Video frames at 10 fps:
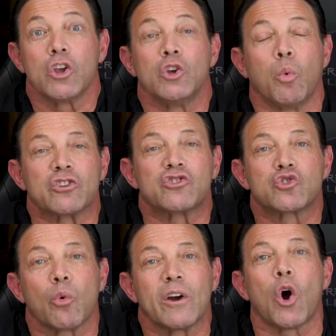You want to
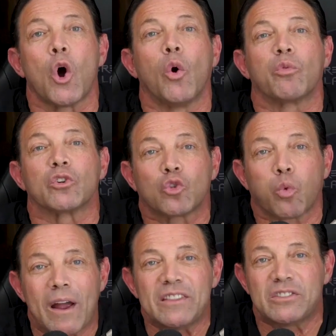join over
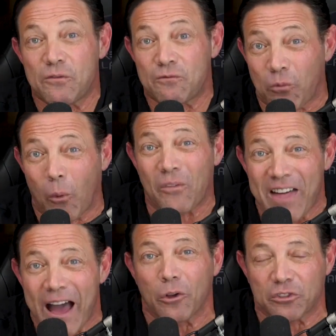twenty-four
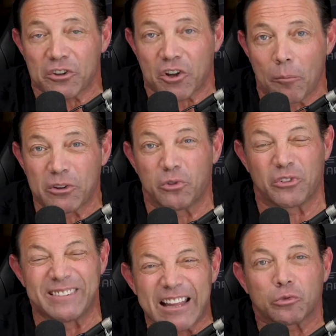thousand companies
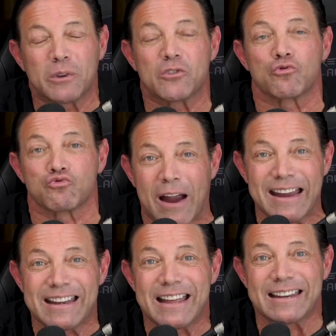using NetSuite
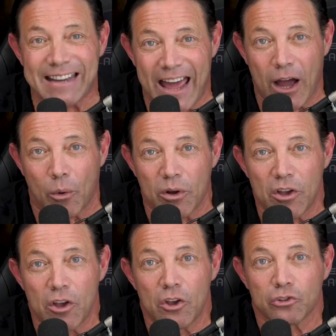right now.
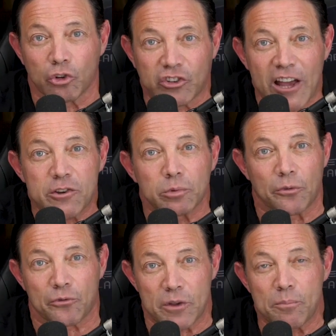So schedule a
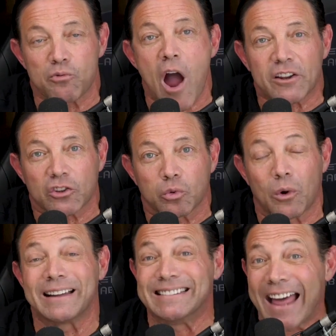free product
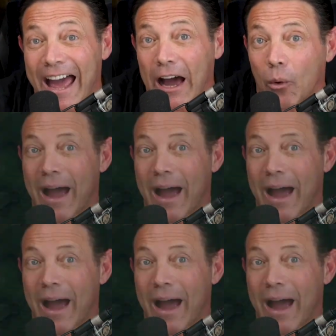tour now